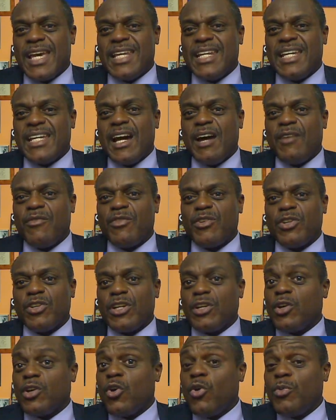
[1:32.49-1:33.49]
any
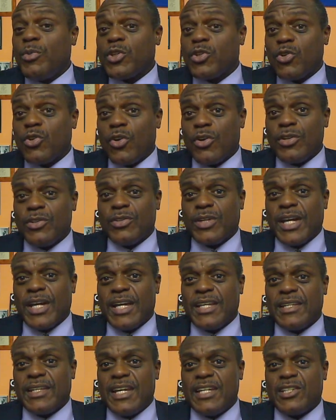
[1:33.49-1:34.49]
gubernatorial
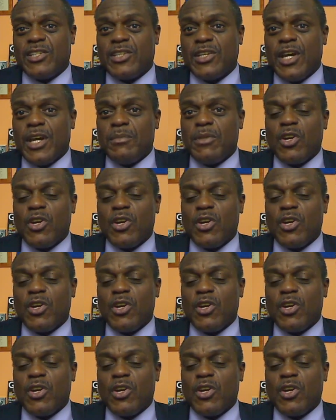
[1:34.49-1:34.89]
candidates